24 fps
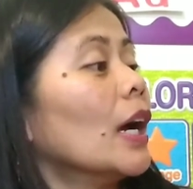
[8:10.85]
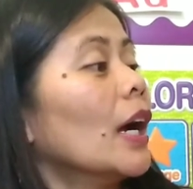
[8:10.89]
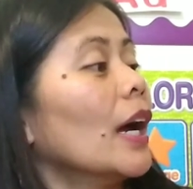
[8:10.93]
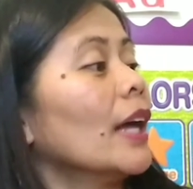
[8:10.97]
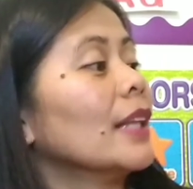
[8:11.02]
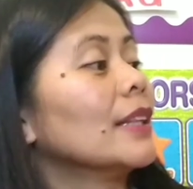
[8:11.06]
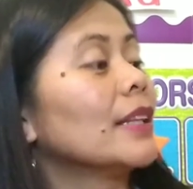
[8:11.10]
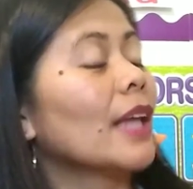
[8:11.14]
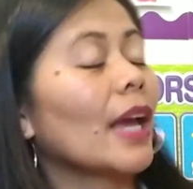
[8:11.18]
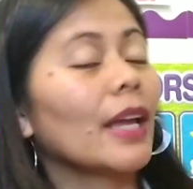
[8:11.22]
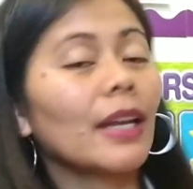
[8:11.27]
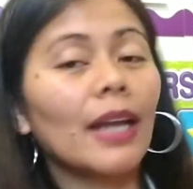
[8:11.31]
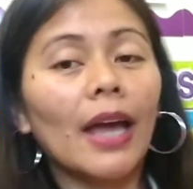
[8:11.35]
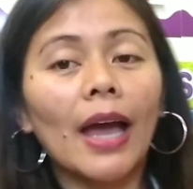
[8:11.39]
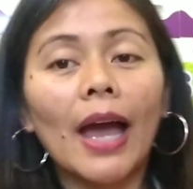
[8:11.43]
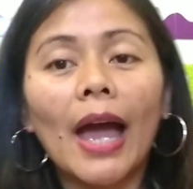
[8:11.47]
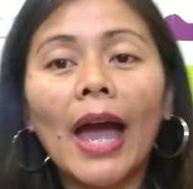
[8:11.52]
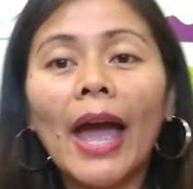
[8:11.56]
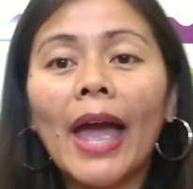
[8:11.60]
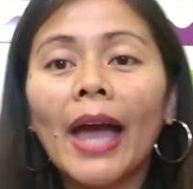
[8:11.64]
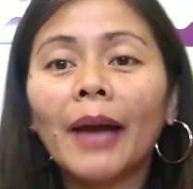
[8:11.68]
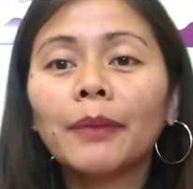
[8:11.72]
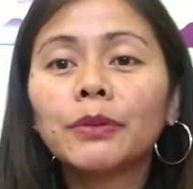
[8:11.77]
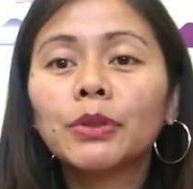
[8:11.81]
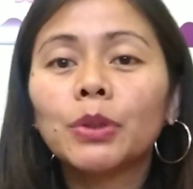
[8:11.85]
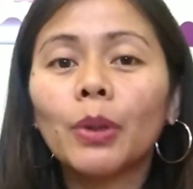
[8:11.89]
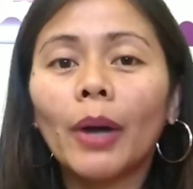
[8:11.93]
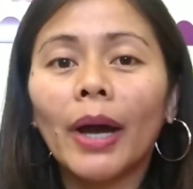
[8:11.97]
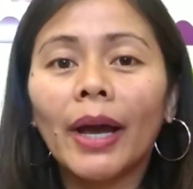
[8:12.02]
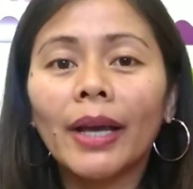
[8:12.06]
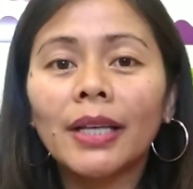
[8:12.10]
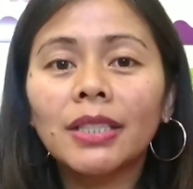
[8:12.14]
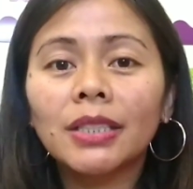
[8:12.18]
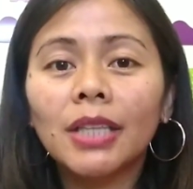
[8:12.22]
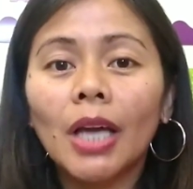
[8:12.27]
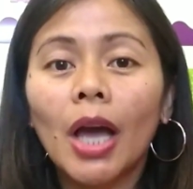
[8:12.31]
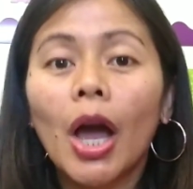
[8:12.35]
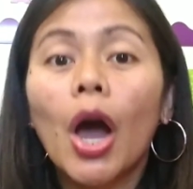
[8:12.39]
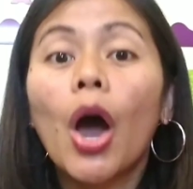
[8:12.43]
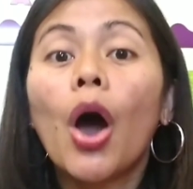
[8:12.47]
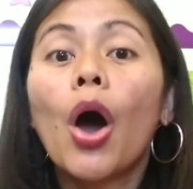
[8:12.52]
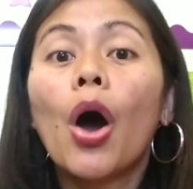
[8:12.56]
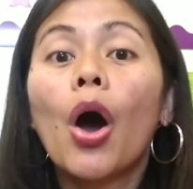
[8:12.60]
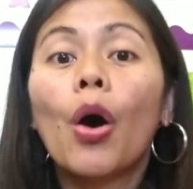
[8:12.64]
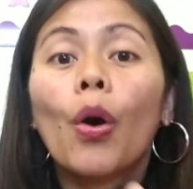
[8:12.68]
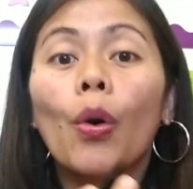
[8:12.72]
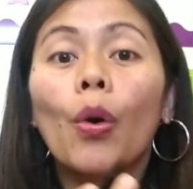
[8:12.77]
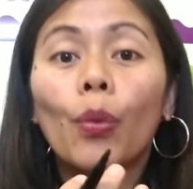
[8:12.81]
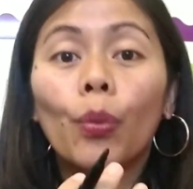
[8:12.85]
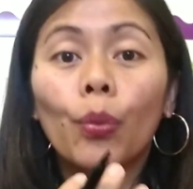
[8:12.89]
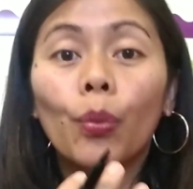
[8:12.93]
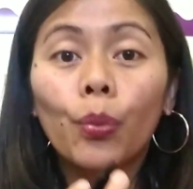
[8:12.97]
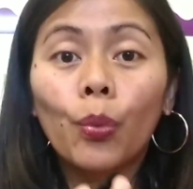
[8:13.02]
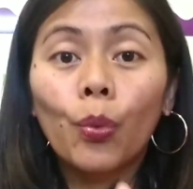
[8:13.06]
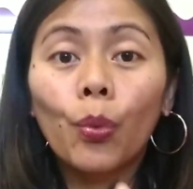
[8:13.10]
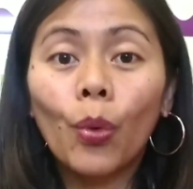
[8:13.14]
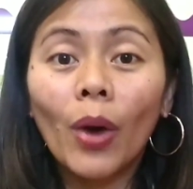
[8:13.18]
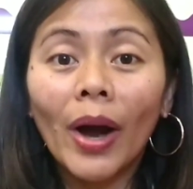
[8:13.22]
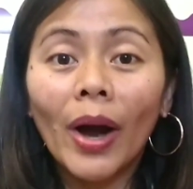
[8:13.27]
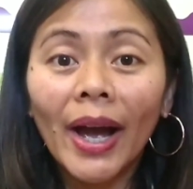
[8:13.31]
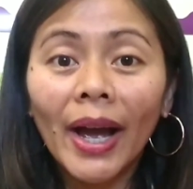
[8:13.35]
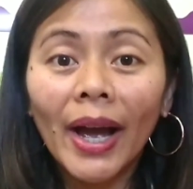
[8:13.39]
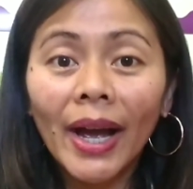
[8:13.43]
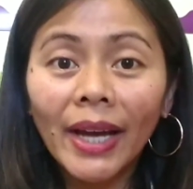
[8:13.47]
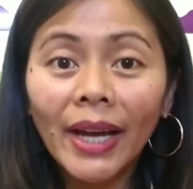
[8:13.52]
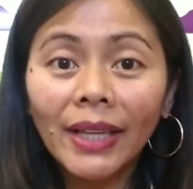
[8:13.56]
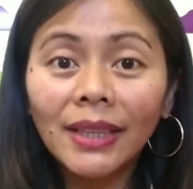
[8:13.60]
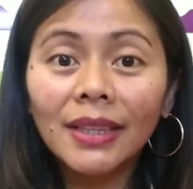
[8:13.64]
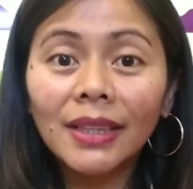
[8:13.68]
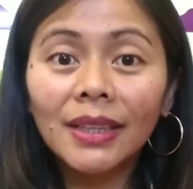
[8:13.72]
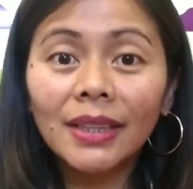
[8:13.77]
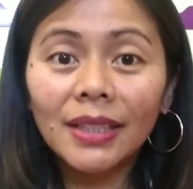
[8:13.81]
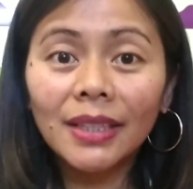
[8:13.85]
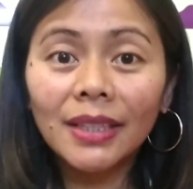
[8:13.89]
And then I have to ask, how